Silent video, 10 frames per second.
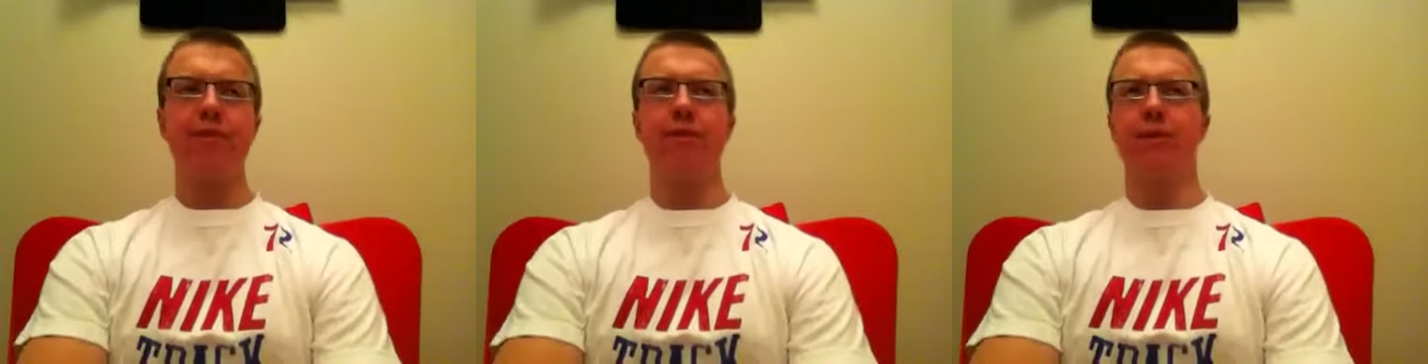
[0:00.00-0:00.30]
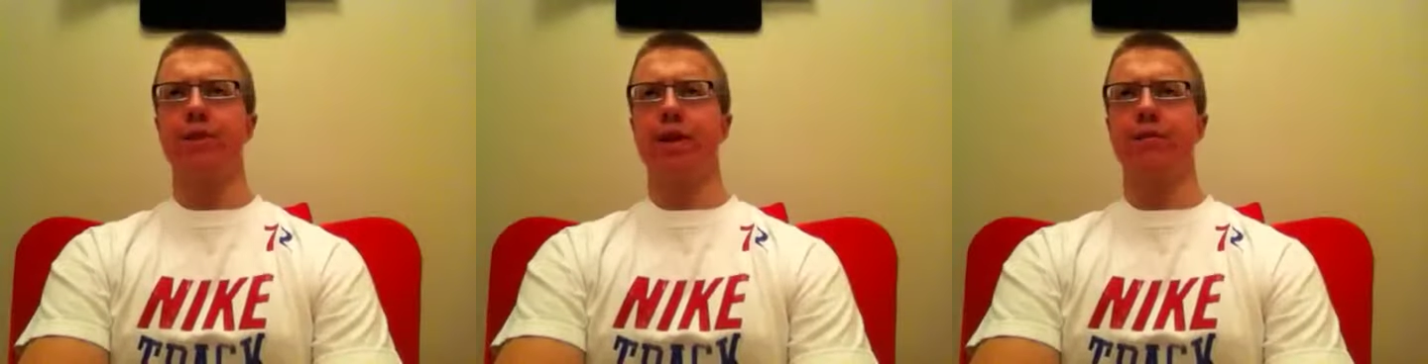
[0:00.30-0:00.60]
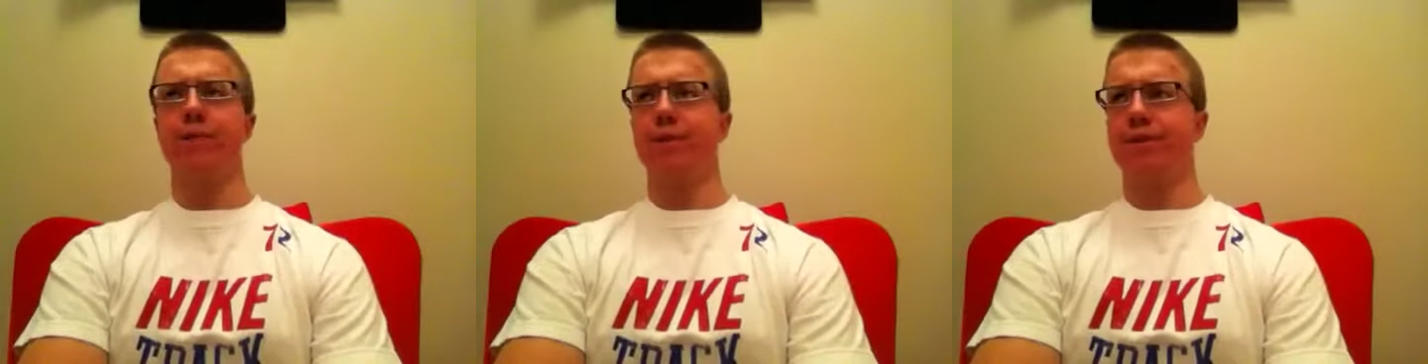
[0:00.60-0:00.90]
For
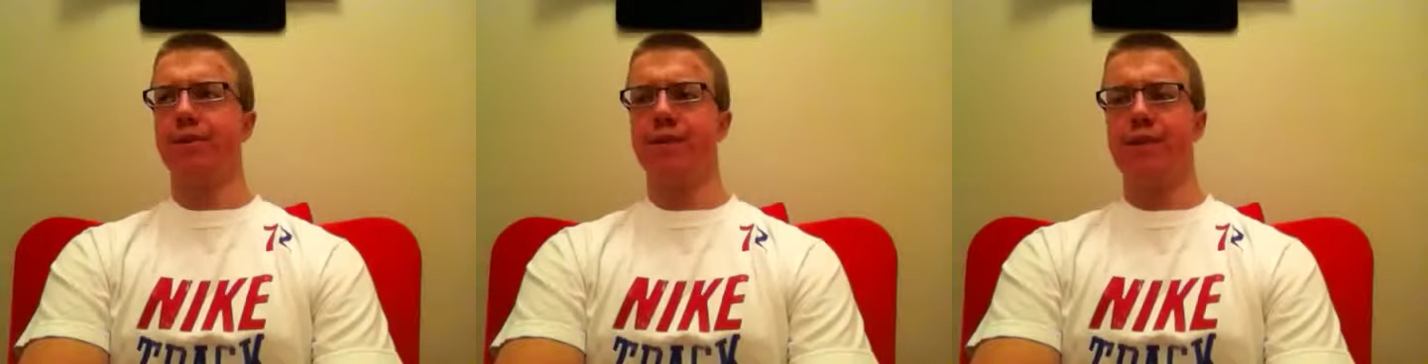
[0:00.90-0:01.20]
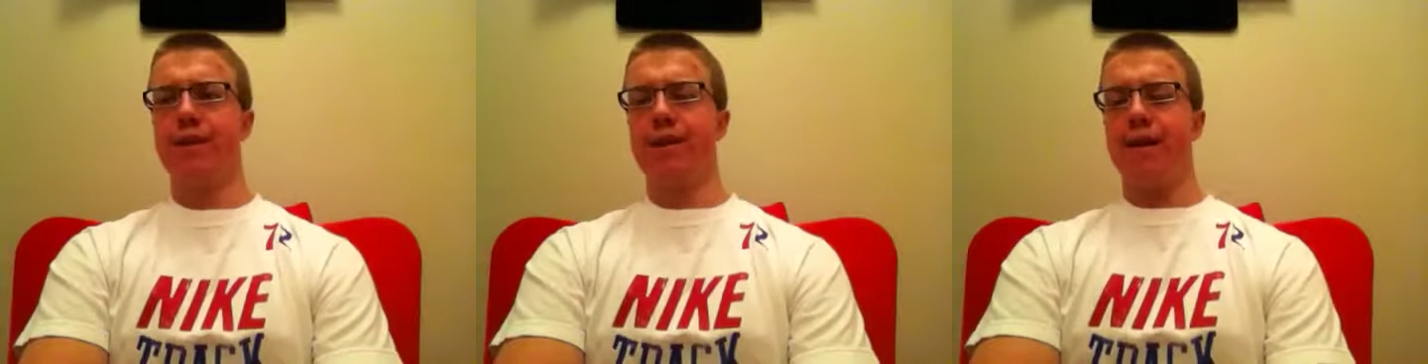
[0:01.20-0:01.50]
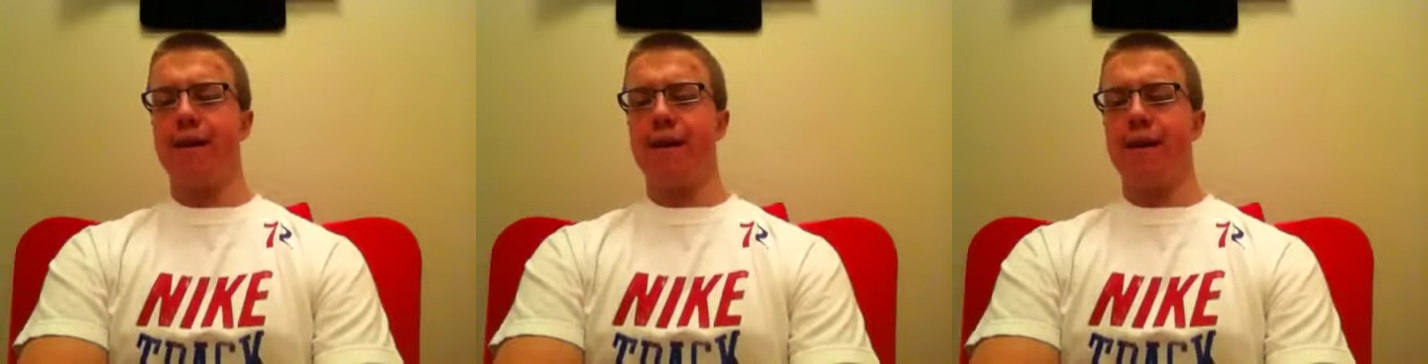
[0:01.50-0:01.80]
example,
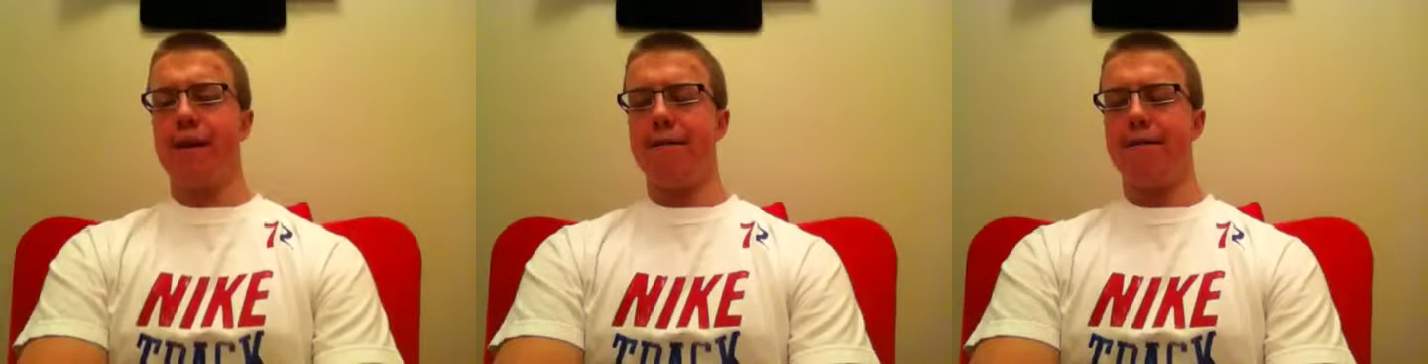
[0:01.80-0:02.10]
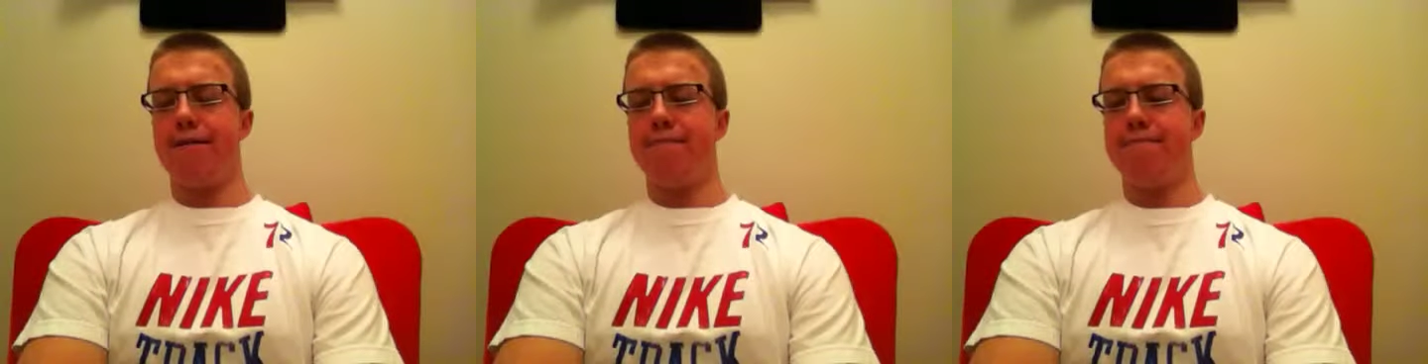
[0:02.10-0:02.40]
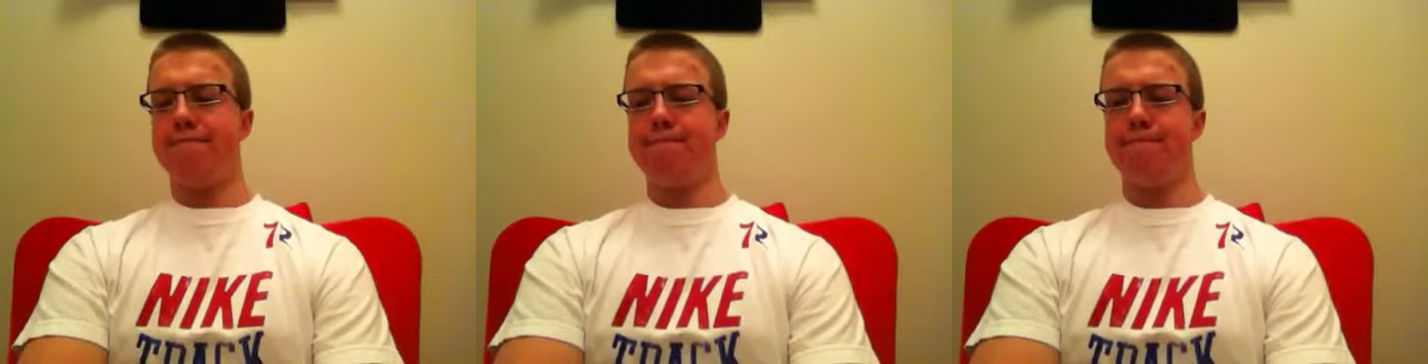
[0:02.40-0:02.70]

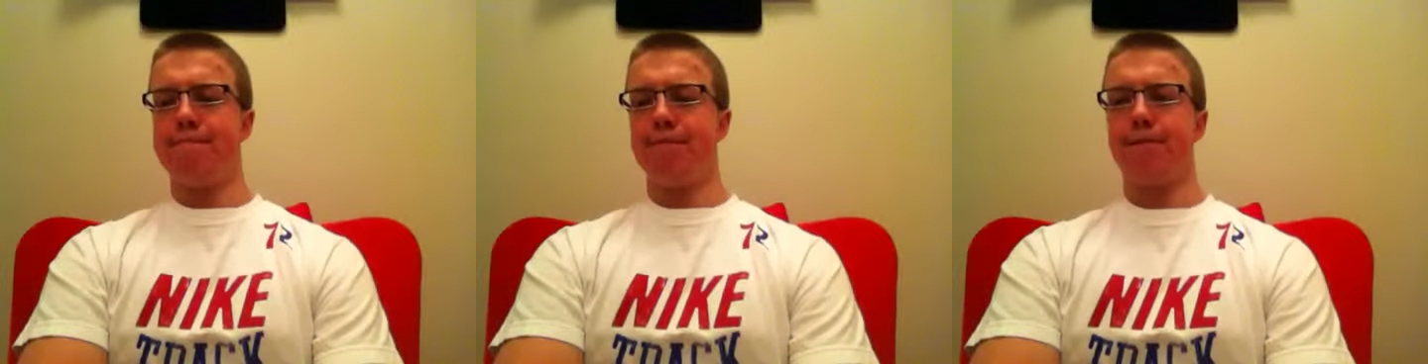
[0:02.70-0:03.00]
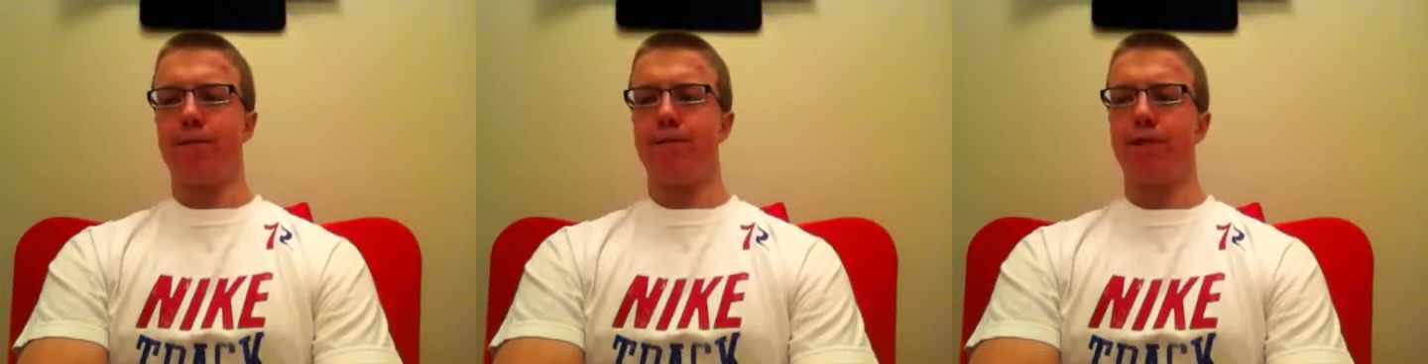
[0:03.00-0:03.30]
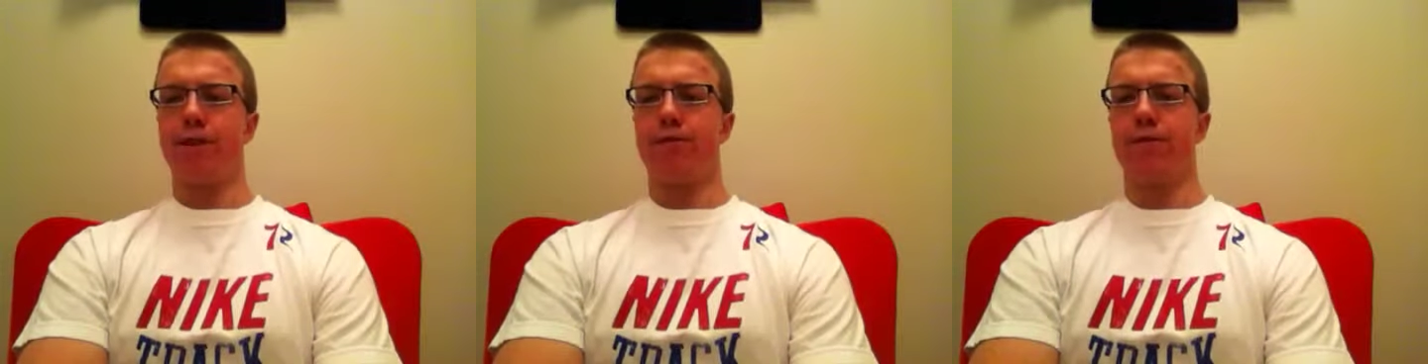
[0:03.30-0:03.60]
if there's,
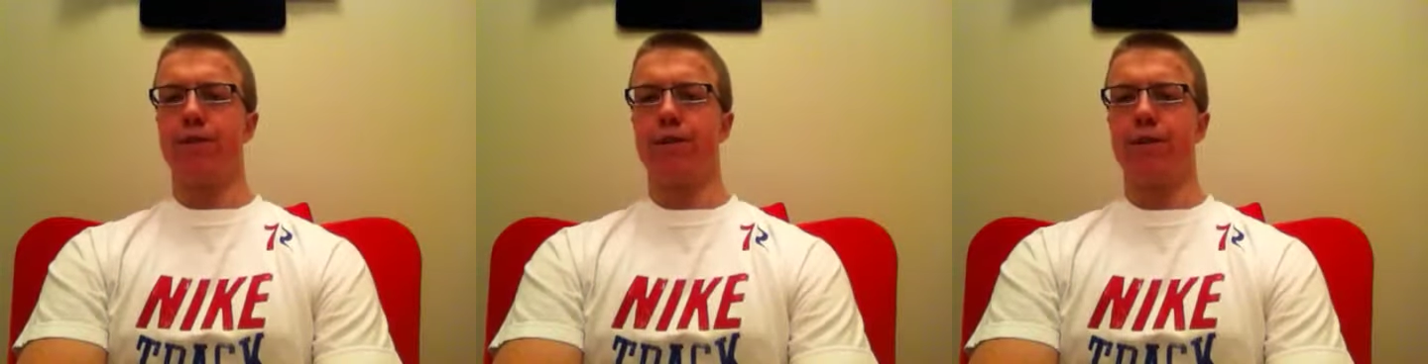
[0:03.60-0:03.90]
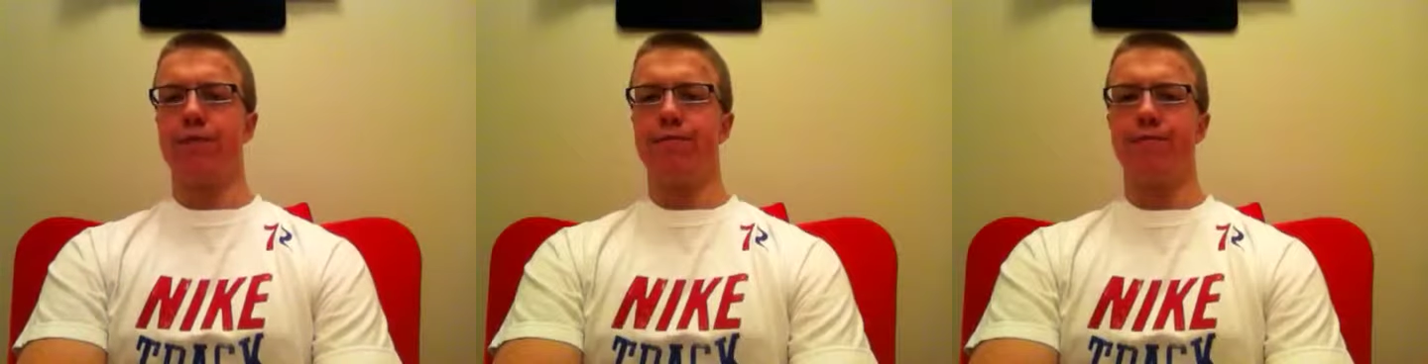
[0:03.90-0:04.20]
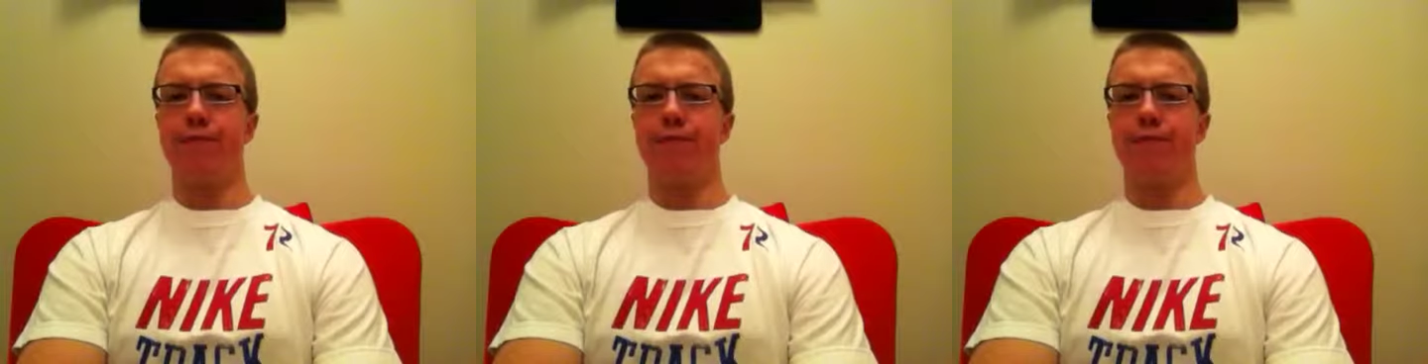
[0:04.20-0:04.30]
like, a really